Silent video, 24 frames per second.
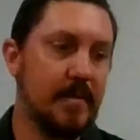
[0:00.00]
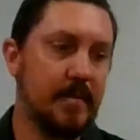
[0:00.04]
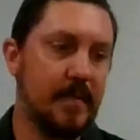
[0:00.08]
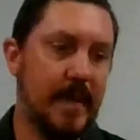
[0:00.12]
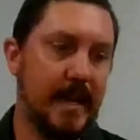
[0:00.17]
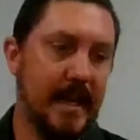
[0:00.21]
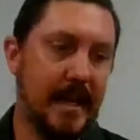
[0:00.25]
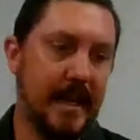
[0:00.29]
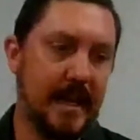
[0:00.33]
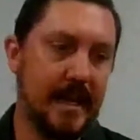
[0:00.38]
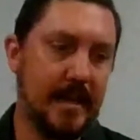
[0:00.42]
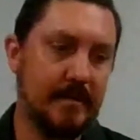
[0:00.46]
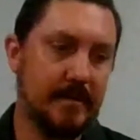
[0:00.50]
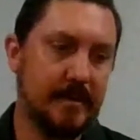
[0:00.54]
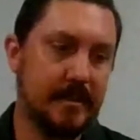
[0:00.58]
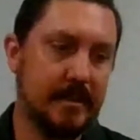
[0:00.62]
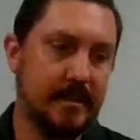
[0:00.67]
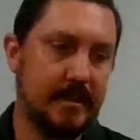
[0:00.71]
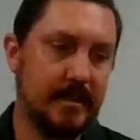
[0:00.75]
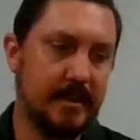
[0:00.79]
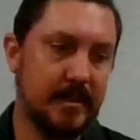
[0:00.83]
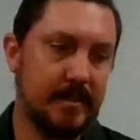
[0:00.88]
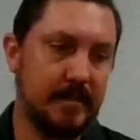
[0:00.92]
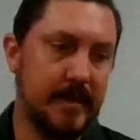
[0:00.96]
being able
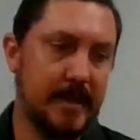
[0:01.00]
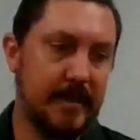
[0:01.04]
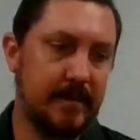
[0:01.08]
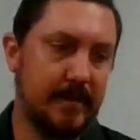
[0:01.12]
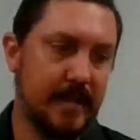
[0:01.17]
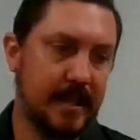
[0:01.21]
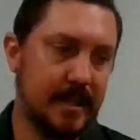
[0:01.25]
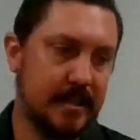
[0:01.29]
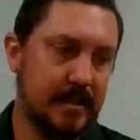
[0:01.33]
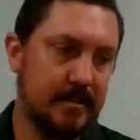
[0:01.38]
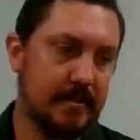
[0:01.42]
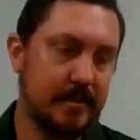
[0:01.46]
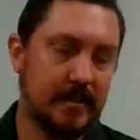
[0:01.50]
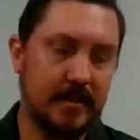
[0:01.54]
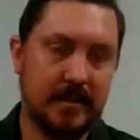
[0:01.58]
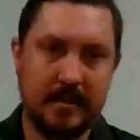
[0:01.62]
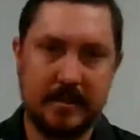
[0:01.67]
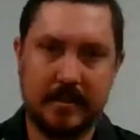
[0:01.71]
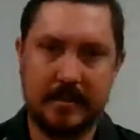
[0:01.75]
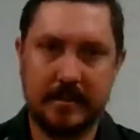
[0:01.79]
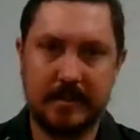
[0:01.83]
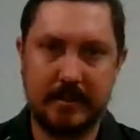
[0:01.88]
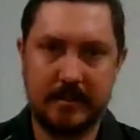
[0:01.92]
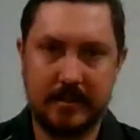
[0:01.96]
to be flexible
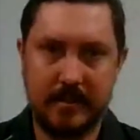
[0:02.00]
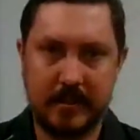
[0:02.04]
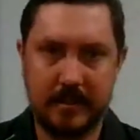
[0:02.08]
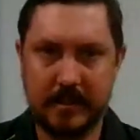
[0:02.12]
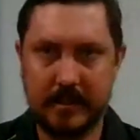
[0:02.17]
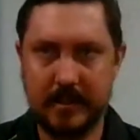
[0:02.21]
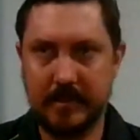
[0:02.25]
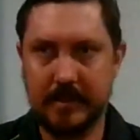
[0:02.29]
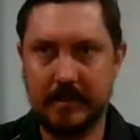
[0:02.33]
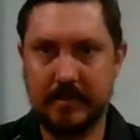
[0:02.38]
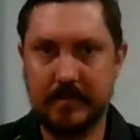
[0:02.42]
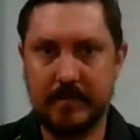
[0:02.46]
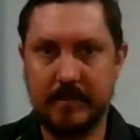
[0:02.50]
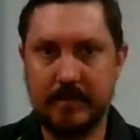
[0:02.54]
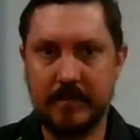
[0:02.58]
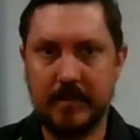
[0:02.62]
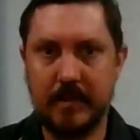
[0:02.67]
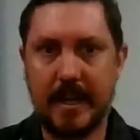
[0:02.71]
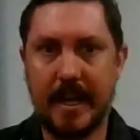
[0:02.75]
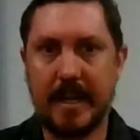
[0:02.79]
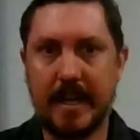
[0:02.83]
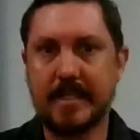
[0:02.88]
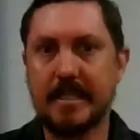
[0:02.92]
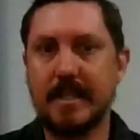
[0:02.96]
and try and
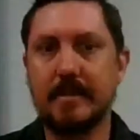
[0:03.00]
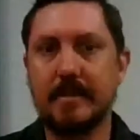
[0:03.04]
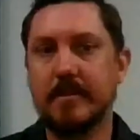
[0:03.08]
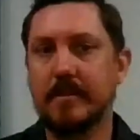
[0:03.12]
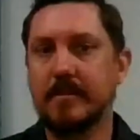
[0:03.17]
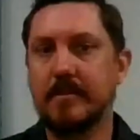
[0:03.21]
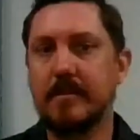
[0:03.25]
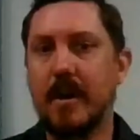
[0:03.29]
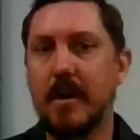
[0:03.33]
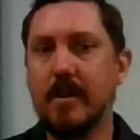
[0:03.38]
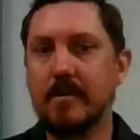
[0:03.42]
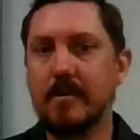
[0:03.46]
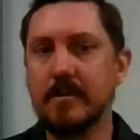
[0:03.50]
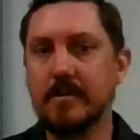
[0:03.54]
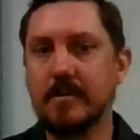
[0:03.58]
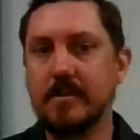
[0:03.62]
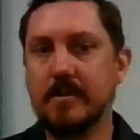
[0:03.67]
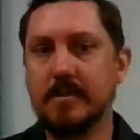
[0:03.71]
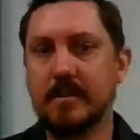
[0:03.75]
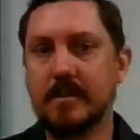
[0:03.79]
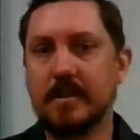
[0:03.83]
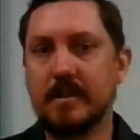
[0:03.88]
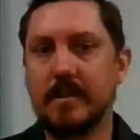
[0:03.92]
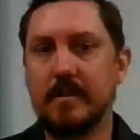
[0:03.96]
catch up with
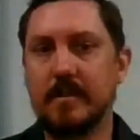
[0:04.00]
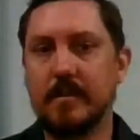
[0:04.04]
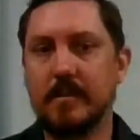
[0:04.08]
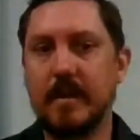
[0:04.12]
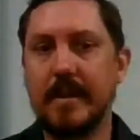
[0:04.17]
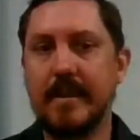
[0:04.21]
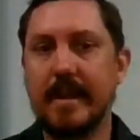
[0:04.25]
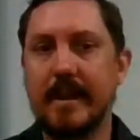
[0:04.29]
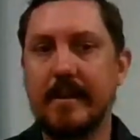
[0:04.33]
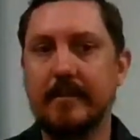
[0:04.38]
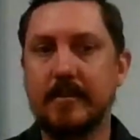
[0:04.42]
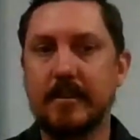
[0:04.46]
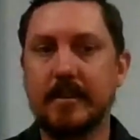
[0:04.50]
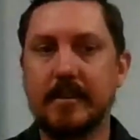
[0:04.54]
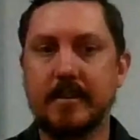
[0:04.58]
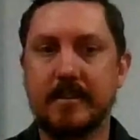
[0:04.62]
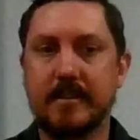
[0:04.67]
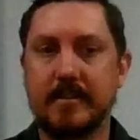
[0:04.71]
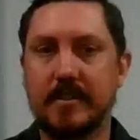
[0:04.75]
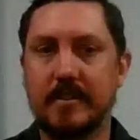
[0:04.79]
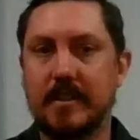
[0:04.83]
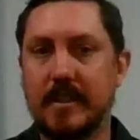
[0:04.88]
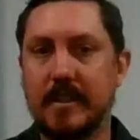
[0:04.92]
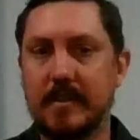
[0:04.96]
growers when they've got the
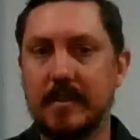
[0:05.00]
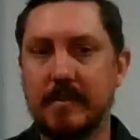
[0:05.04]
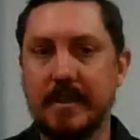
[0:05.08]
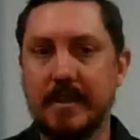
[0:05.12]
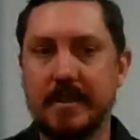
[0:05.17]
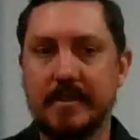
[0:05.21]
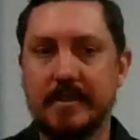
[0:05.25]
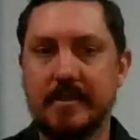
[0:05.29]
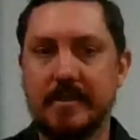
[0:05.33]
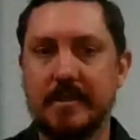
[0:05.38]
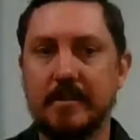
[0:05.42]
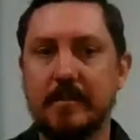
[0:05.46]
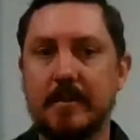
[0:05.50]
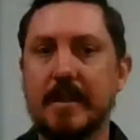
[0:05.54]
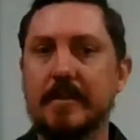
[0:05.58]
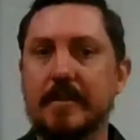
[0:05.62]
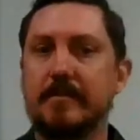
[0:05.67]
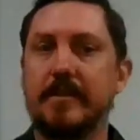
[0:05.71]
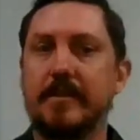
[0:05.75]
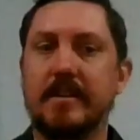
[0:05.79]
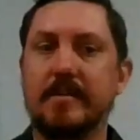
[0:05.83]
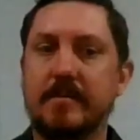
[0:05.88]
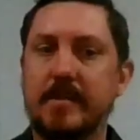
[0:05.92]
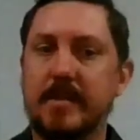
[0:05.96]
time, when it's too
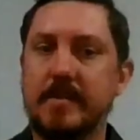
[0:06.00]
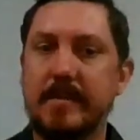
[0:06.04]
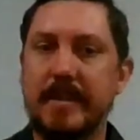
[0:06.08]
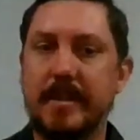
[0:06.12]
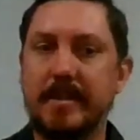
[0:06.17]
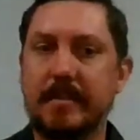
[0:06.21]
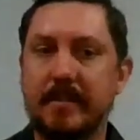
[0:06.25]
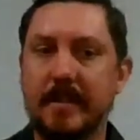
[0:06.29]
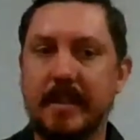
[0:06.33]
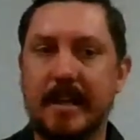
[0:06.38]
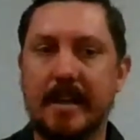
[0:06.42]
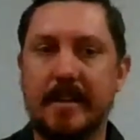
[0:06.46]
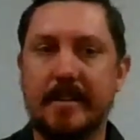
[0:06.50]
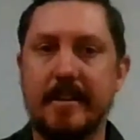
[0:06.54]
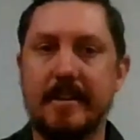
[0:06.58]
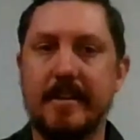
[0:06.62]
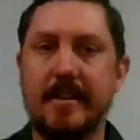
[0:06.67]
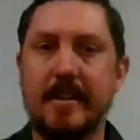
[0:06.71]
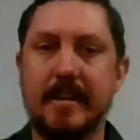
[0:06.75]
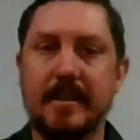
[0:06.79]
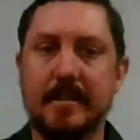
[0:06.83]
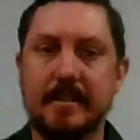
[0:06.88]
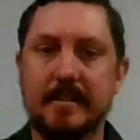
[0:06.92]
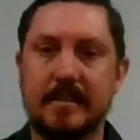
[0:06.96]
wet for them to be doing other
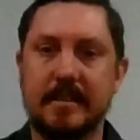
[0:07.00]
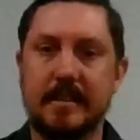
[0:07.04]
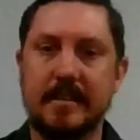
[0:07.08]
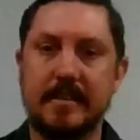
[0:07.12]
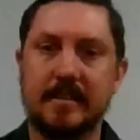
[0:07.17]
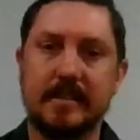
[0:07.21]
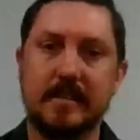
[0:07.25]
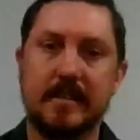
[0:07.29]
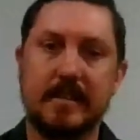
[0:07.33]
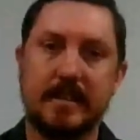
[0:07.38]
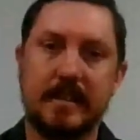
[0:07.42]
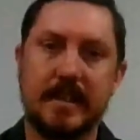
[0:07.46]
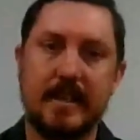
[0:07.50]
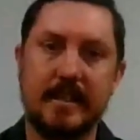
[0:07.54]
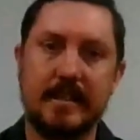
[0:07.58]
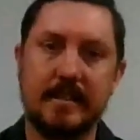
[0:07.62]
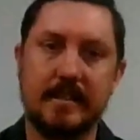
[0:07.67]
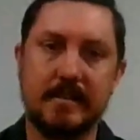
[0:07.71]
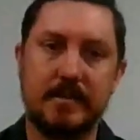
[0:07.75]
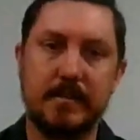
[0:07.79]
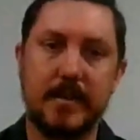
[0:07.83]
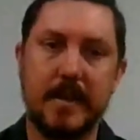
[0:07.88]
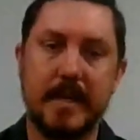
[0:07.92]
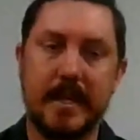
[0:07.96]
things like that
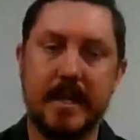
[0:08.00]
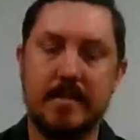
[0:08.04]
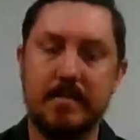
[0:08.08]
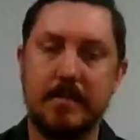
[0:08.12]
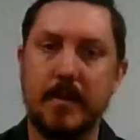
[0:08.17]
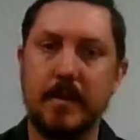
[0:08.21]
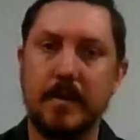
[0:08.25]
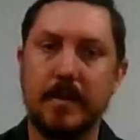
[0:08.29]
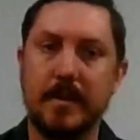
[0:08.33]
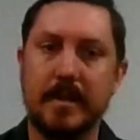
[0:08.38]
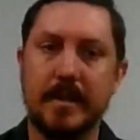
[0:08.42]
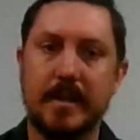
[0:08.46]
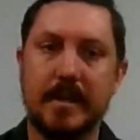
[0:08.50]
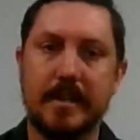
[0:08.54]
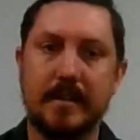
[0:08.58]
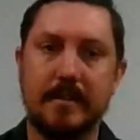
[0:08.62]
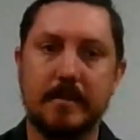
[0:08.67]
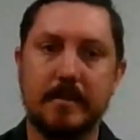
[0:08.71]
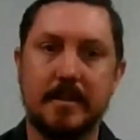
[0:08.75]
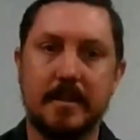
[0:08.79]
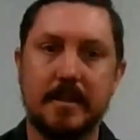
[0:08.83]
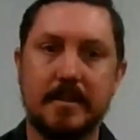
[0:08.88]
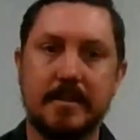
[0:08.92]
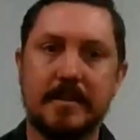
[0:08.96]
is pretty important.
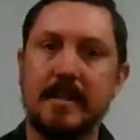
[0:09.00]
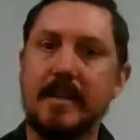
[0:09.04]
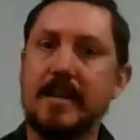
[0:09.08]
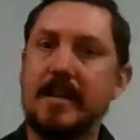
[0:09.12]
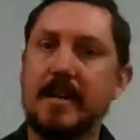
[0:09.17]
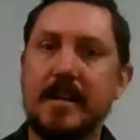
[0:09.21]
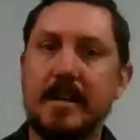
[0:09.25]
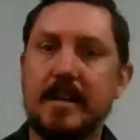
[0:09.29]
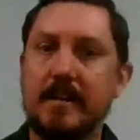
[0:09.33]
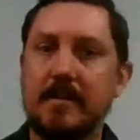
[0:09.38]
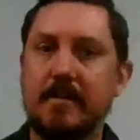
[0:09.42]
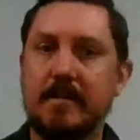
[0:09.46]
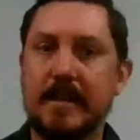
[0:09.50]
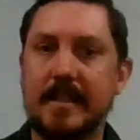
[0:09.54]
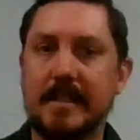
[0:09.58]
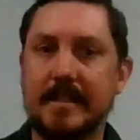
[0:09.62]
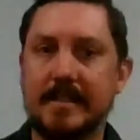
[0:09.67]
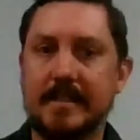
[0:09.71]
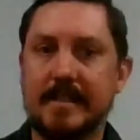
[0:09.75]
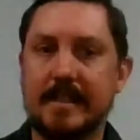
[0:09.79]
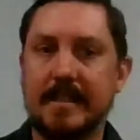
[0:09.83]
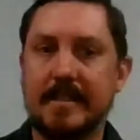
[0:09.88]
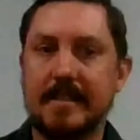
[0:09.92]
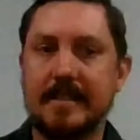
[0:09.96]
Otherwise, when
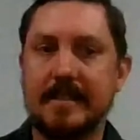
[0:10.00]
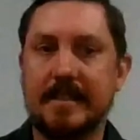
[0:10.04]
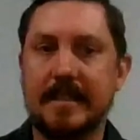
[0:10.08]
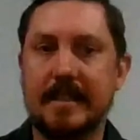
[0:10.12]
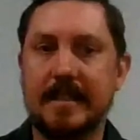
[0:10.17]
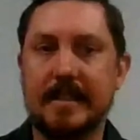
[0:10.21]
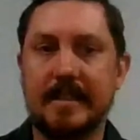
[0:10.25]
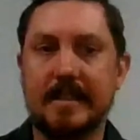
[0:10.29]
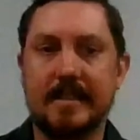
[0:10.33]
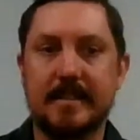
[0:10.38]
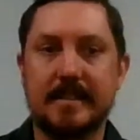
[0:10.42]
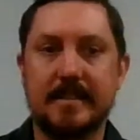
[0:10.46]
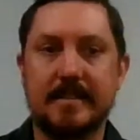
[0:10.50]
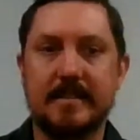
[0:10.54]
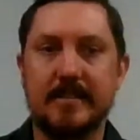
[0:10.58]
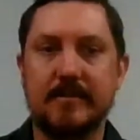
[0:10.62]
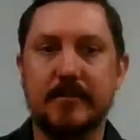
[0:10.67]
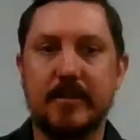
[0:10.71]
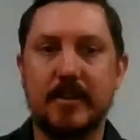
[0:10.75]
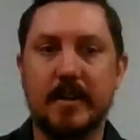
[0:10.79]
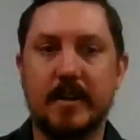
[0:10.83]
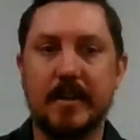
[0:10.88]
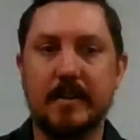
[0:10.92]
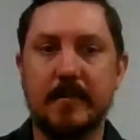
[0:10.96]
the sun's out and it's
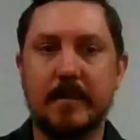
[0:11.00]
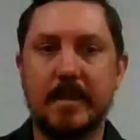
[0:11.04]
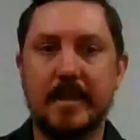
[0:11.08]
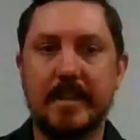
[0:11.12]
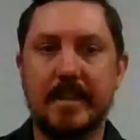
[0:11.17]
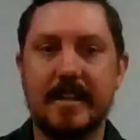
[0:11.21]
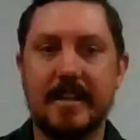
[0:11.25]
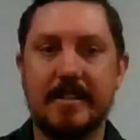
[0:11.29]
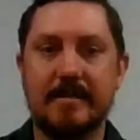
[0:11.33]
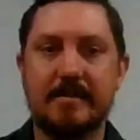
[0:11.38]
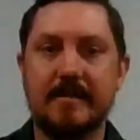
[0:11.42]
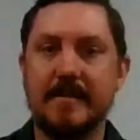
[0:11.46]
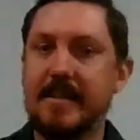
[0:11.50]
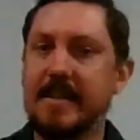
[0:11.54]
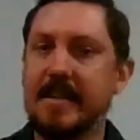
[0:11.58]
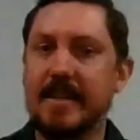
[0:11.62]
fine weather,